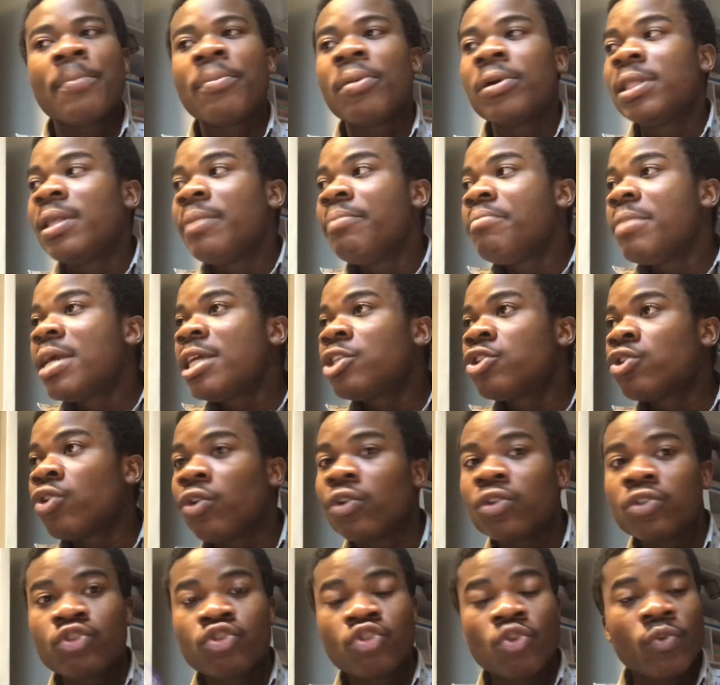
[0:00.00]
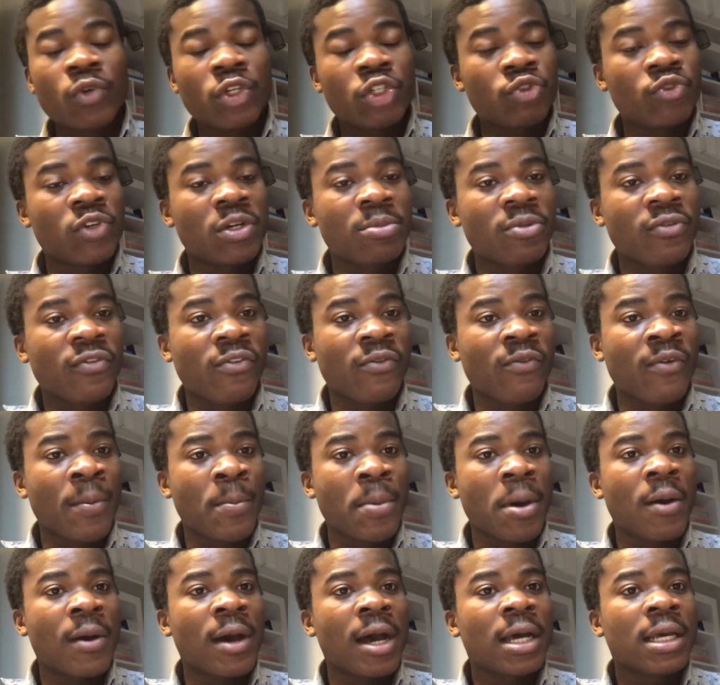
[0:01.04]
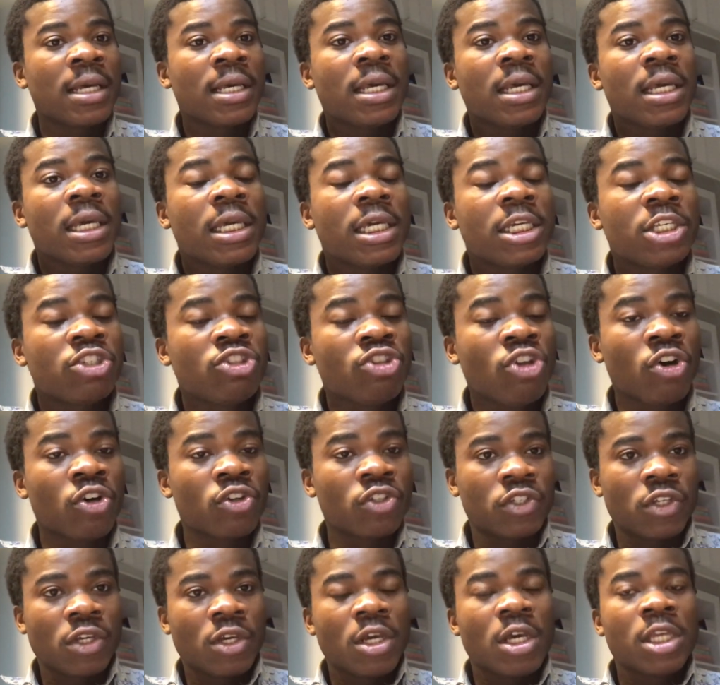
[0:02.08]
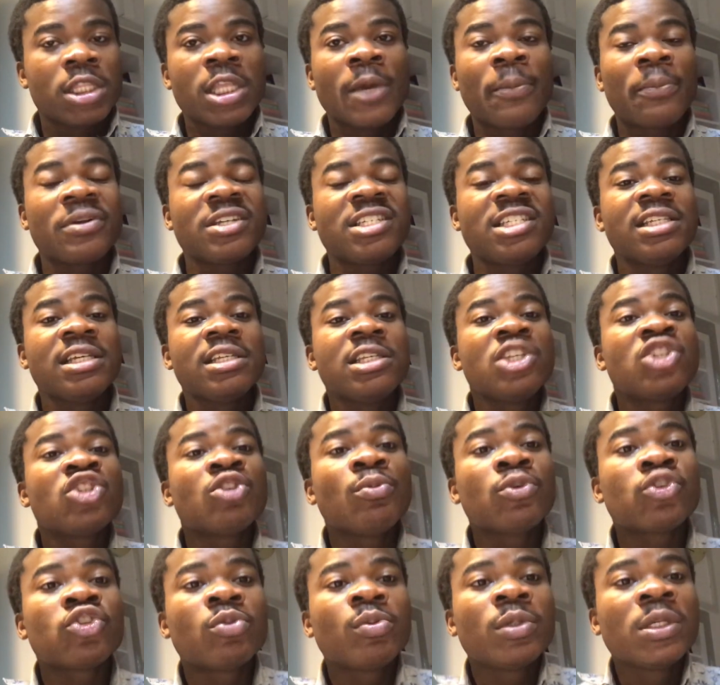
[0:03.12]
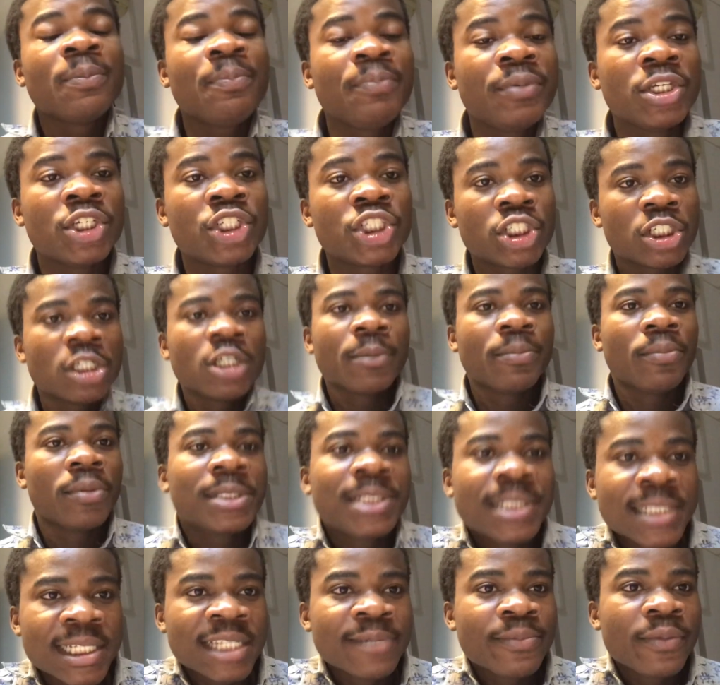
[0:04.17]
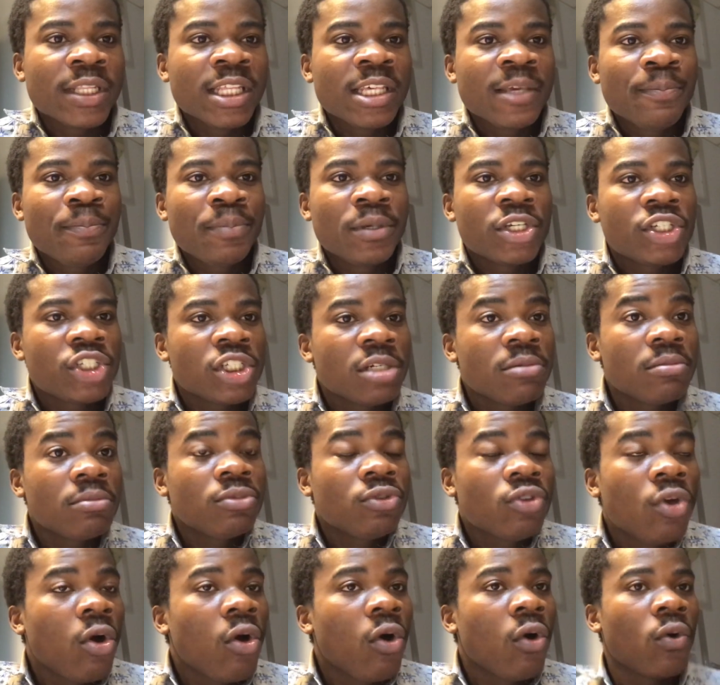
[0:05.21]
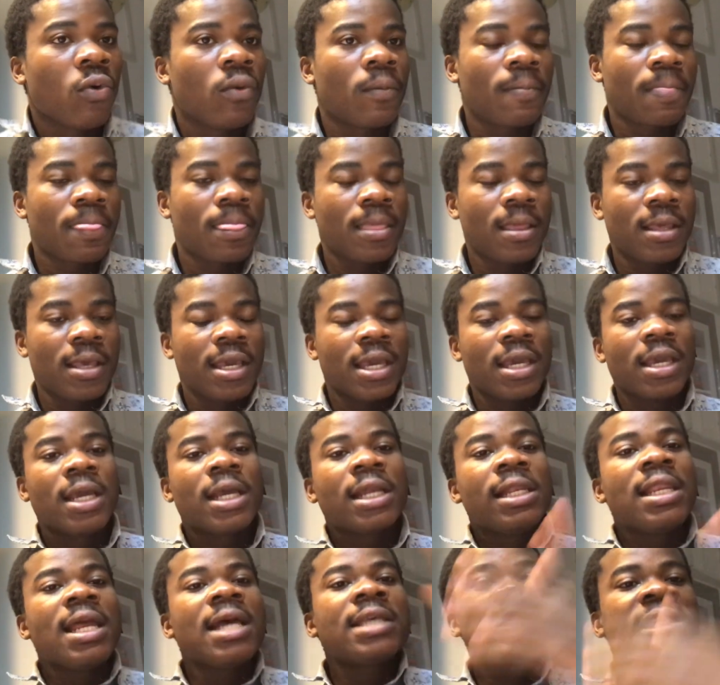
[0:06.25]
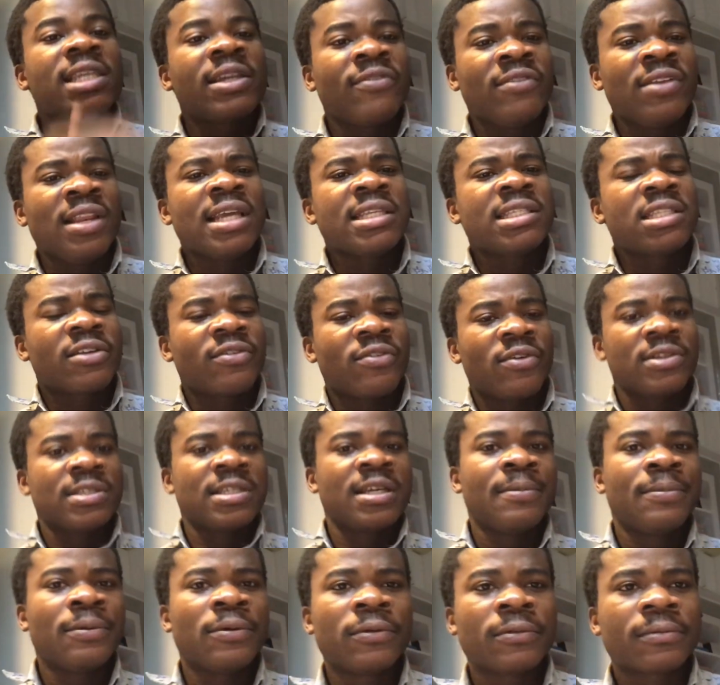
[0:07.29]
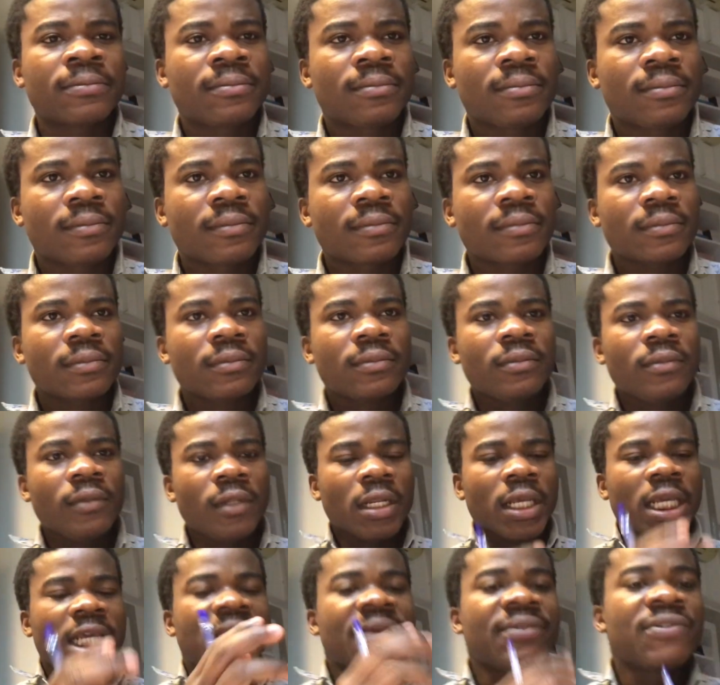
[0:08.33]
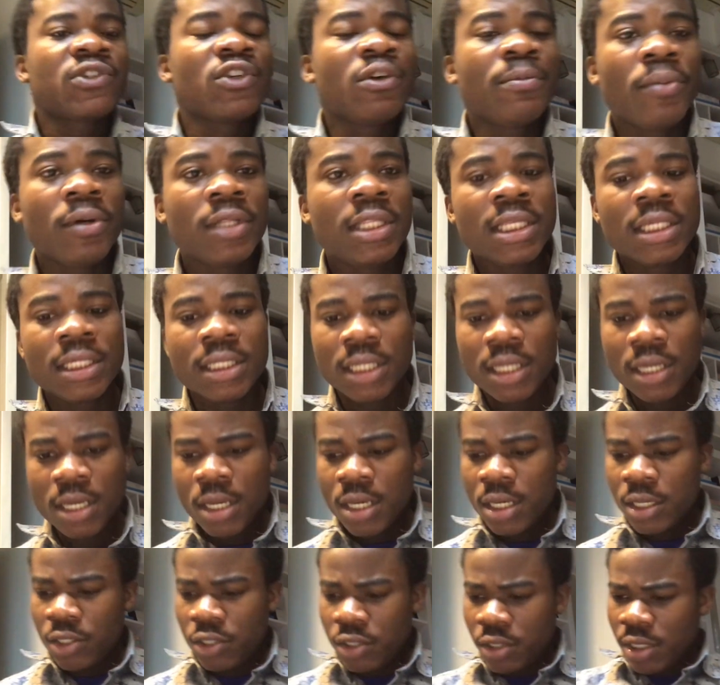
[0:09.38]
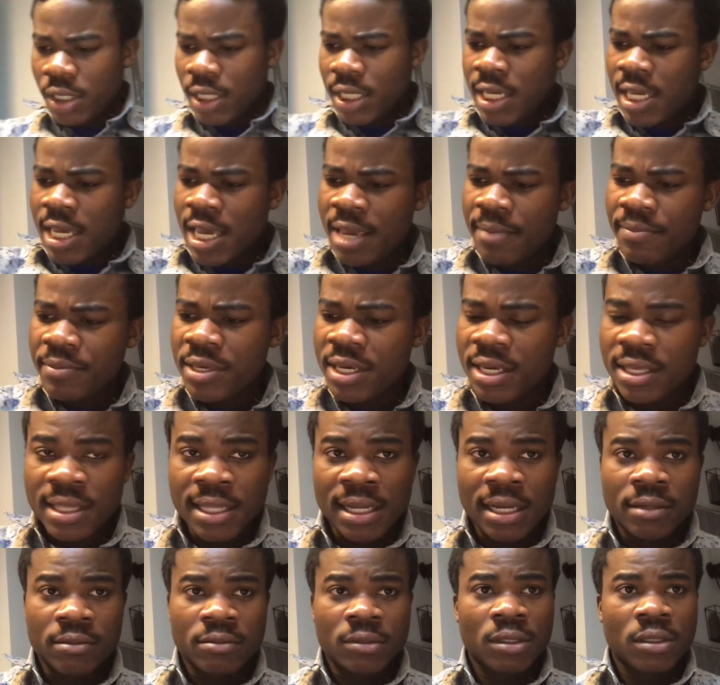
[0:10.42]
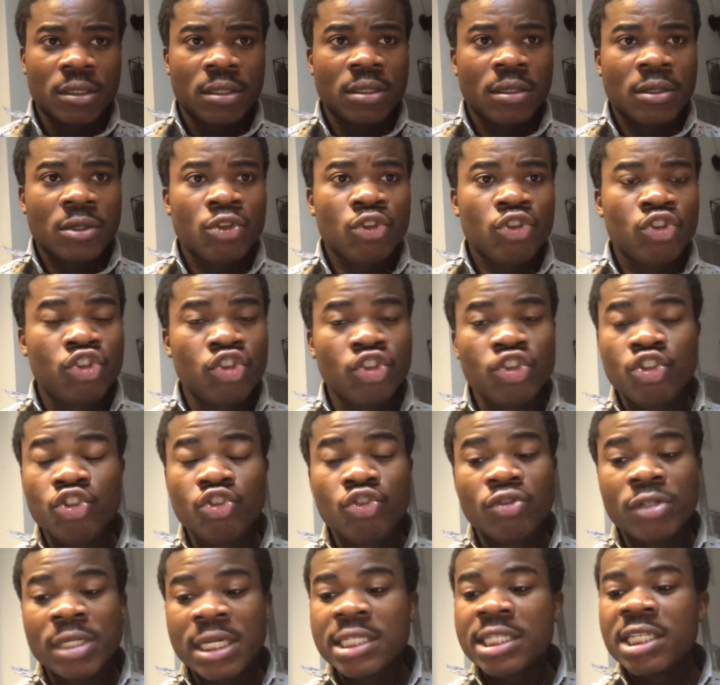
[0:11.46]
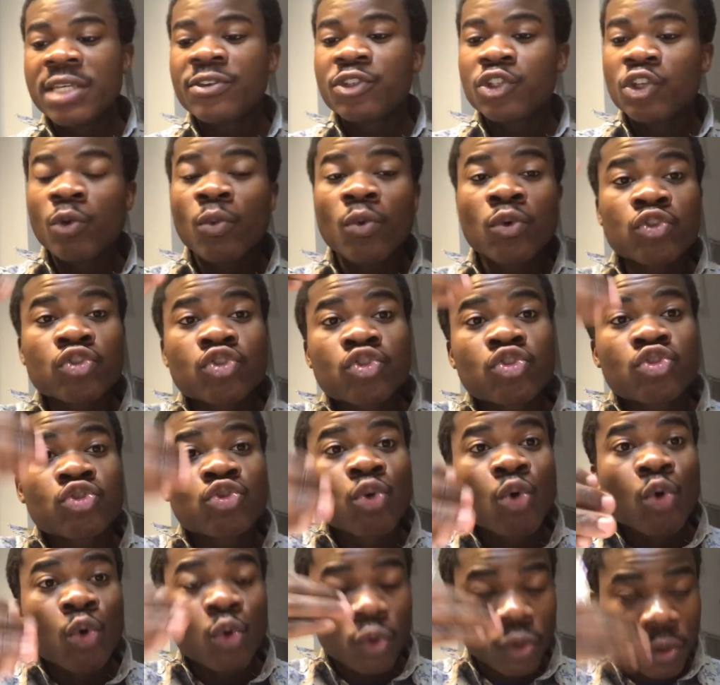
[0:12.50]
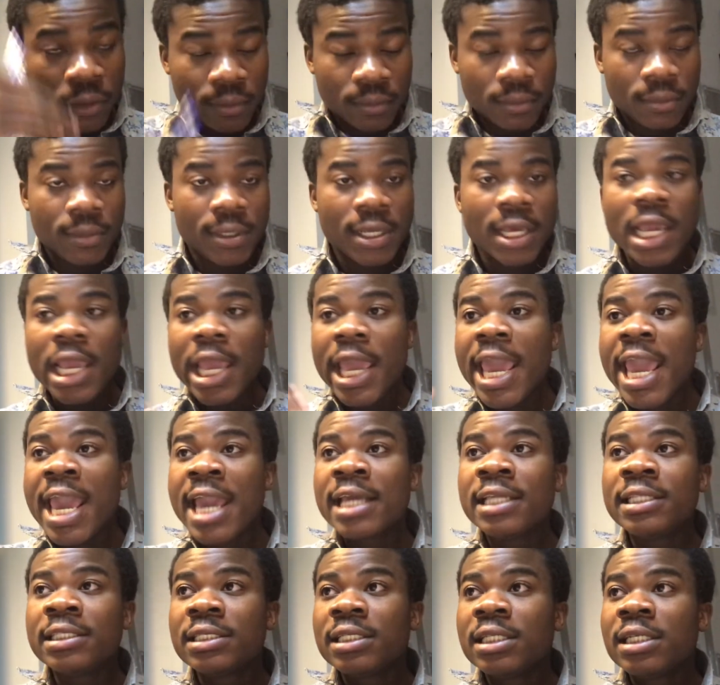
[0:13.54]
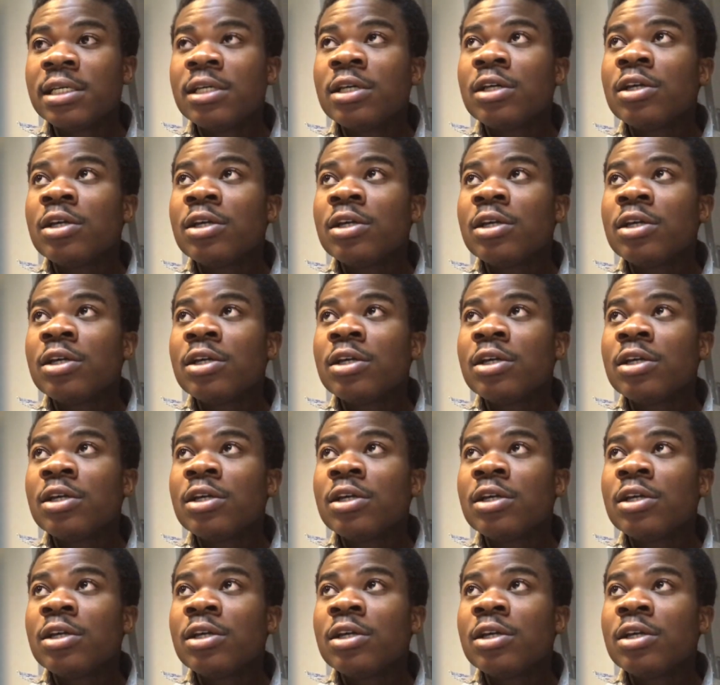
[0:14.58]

but the method to which you remove him from power is not. The president is supposed to be impeached, but did anybody impeach him? No. Let's take for example, if somebody came here now, do you know that if someone stole, and